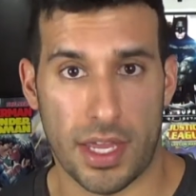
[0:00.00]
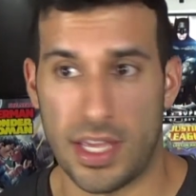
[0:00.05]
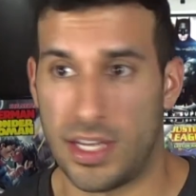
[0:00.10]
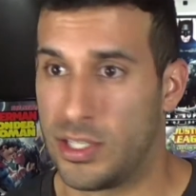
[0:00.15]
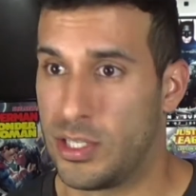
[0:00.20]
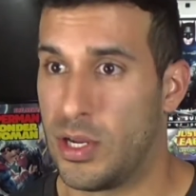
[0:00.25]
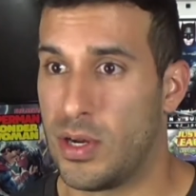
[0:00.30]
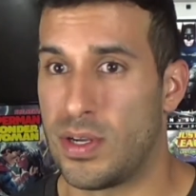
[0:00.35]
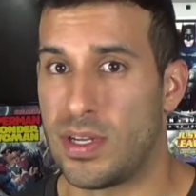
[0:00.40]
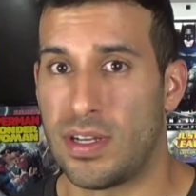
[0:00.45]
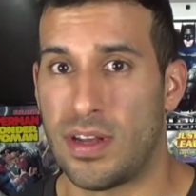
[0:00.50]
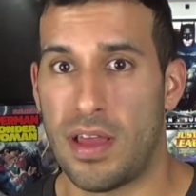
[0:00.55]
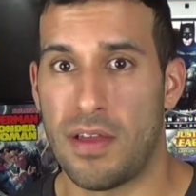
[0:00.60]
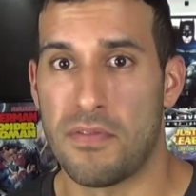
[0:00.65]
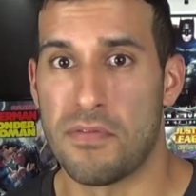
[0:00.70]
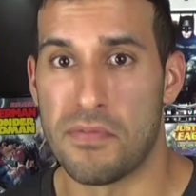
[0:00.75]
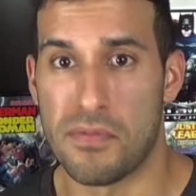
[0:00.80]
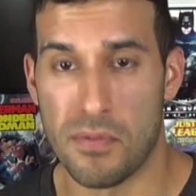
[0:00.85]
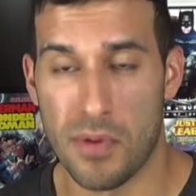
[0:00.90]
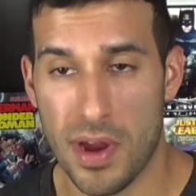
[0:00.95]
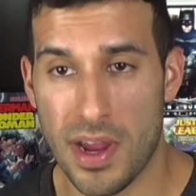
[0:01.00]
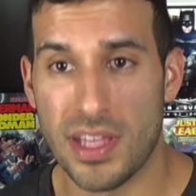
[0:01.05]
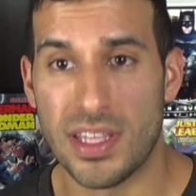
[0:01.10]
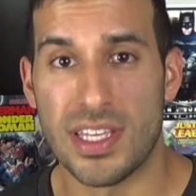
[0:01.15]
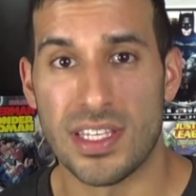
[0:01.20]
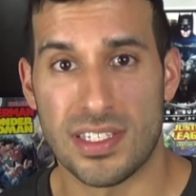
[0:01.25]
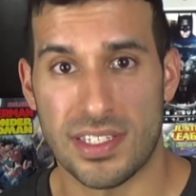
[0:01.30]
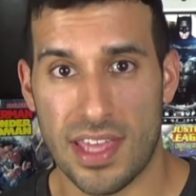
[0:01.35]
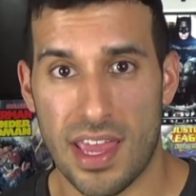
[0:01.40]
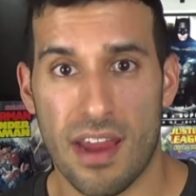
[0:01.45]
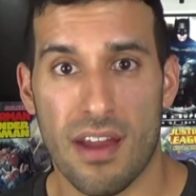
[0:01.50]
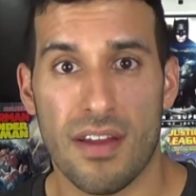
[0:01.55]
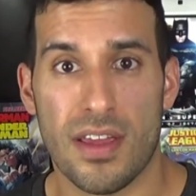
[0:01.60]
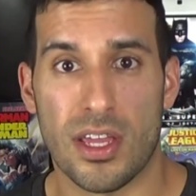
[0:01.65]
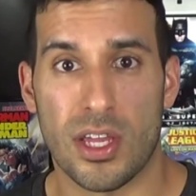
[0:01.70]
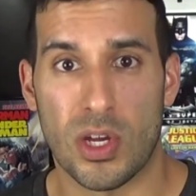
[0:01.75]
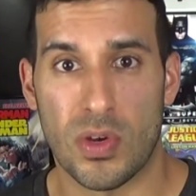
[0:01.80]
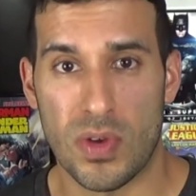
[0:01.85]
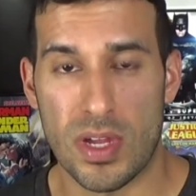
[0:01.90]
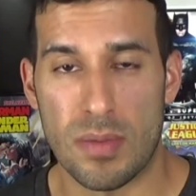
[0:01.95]
It turned really scary
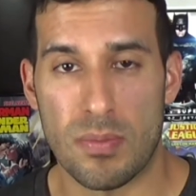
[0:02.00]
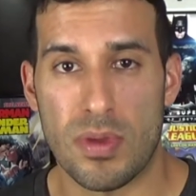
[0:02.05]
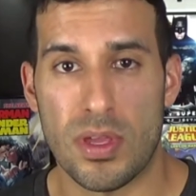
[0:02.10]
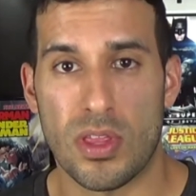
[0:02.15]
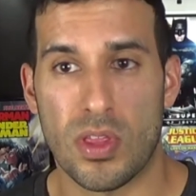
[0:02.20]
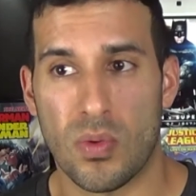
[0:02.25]
and creepy